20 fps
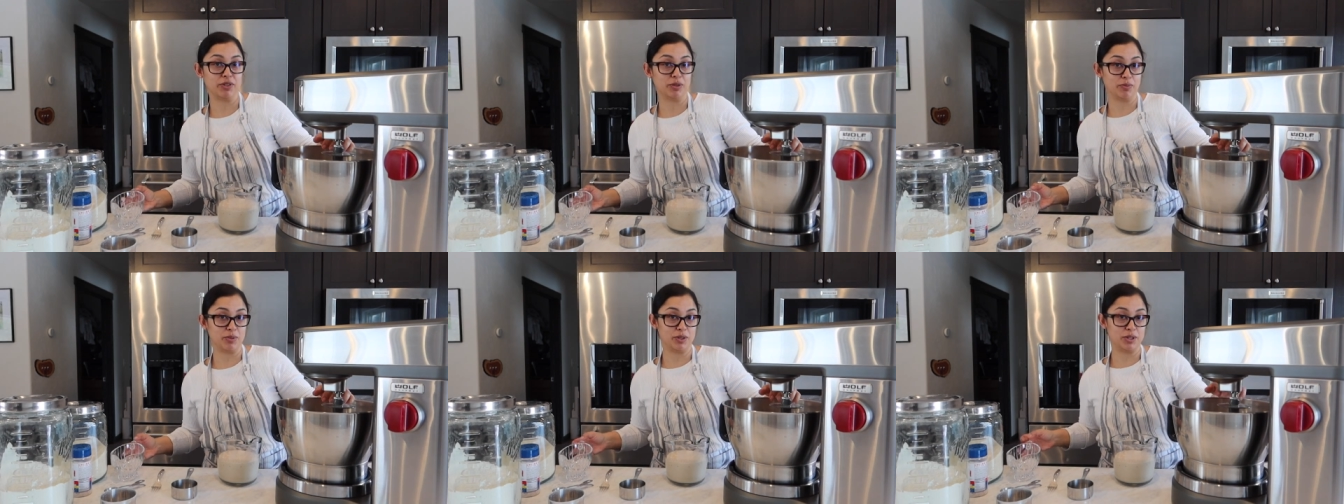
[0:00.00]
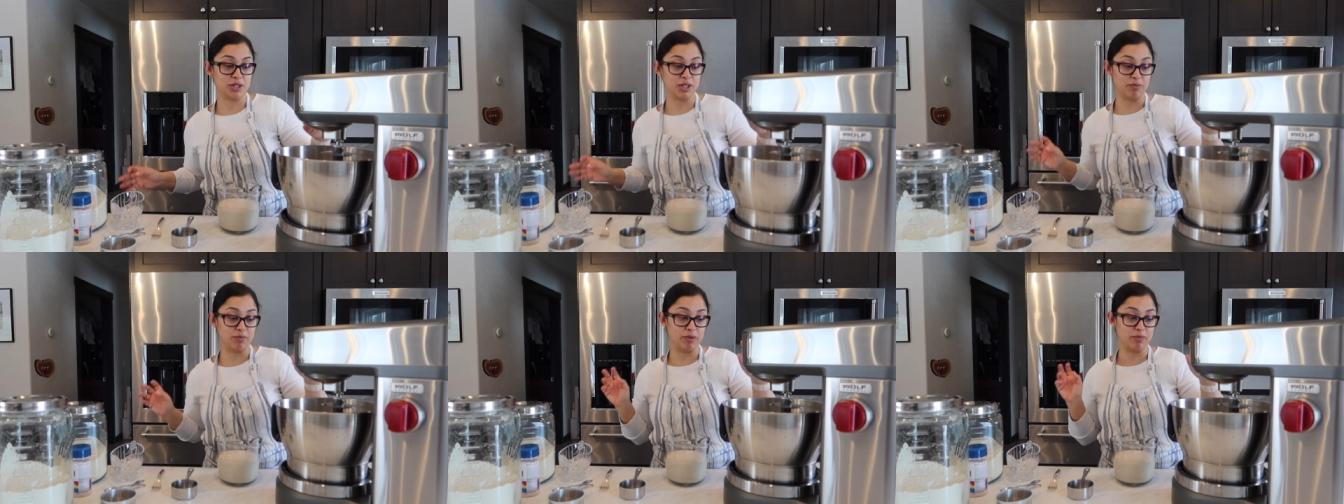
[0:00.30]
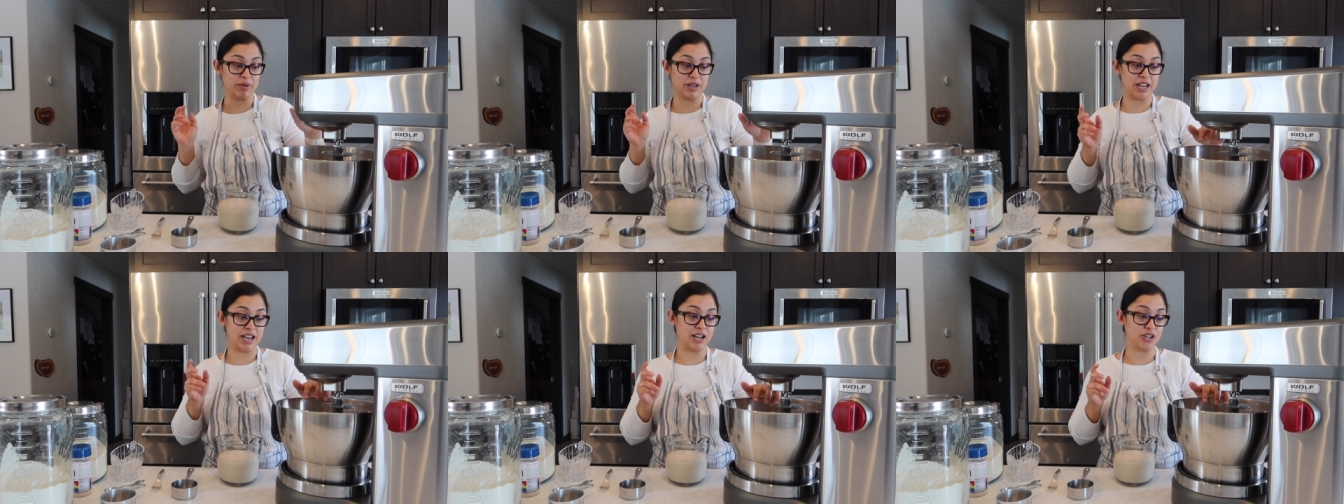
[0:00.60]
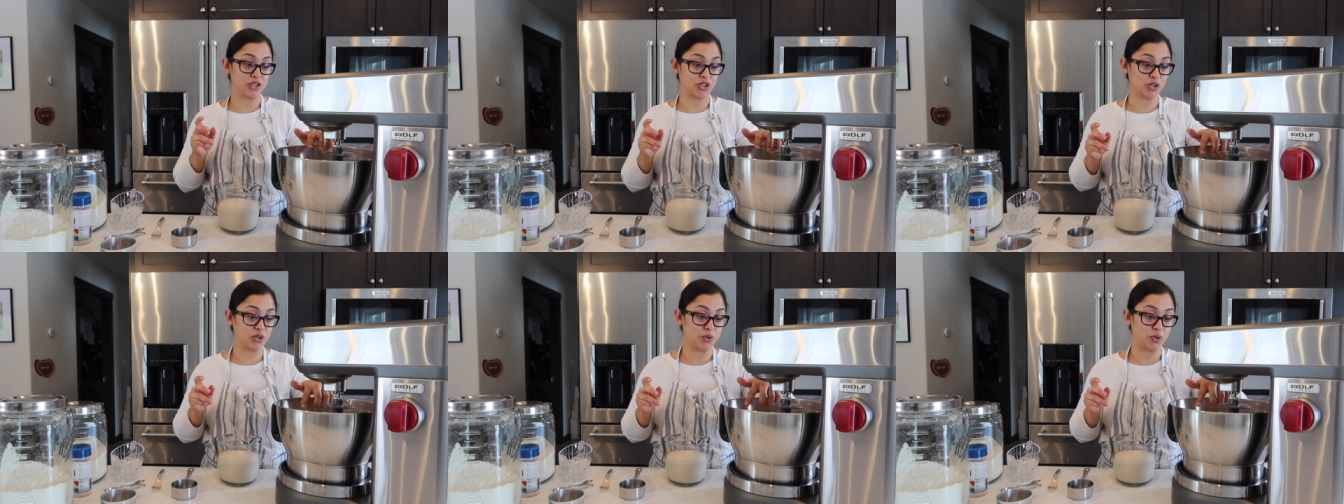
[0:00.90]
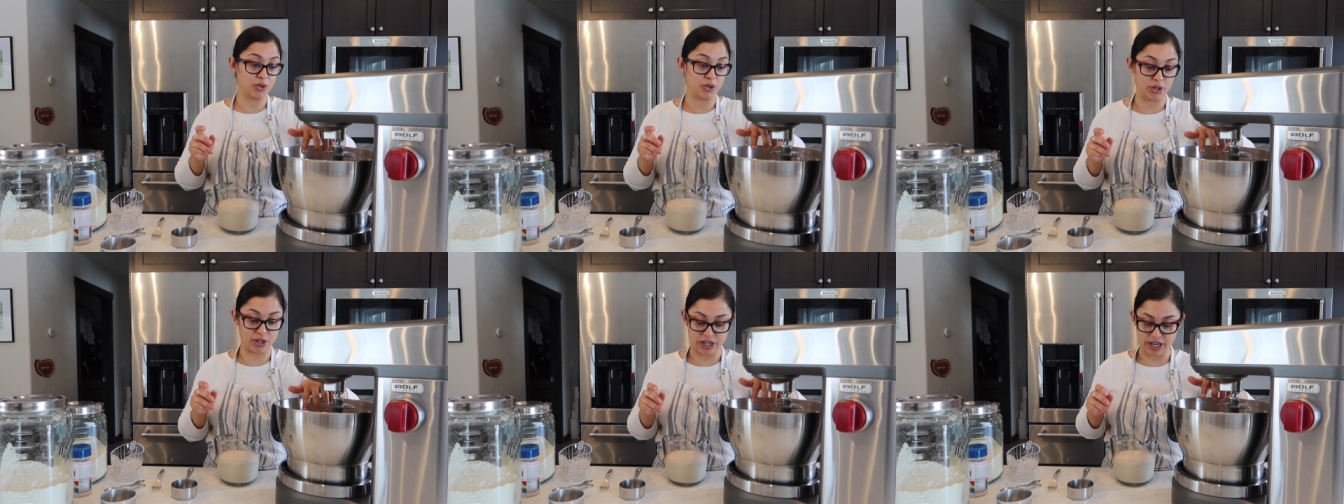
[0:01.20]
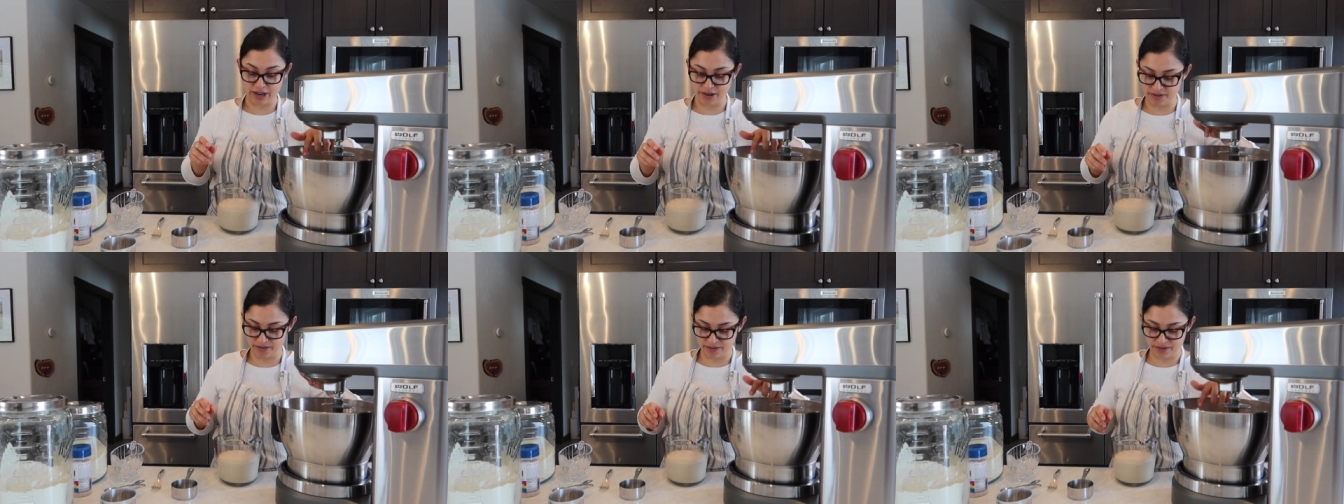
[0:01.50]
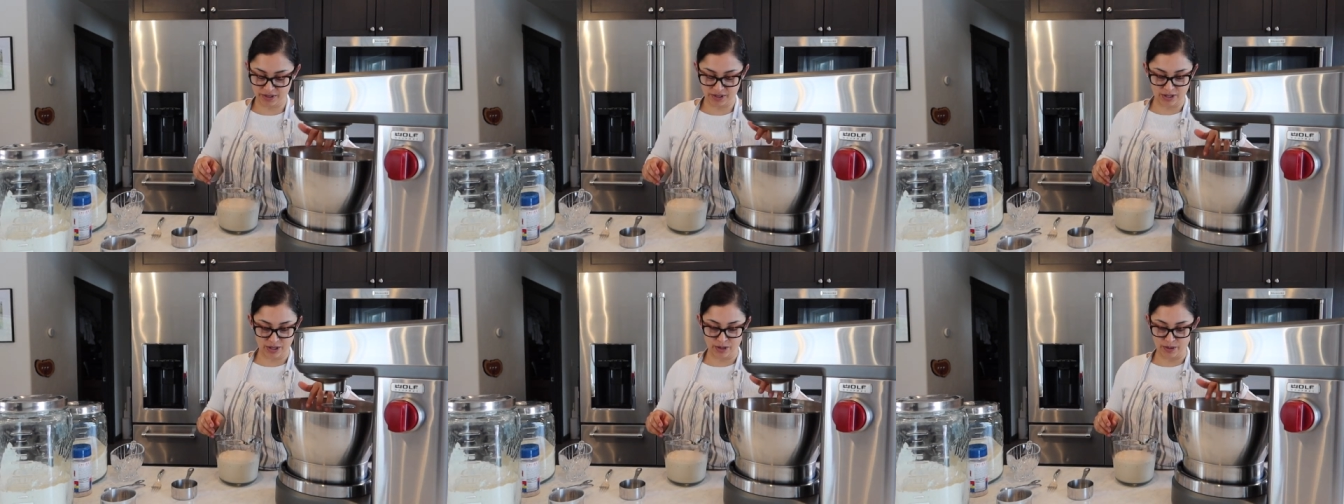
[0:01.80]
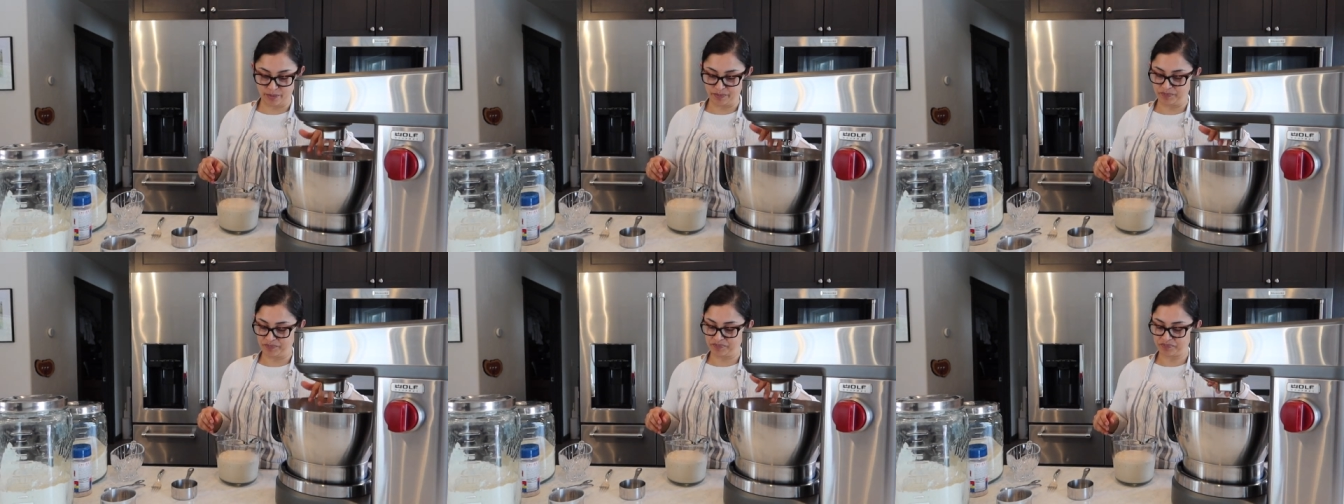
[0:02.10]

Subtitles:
to put some in my Azure order now, so.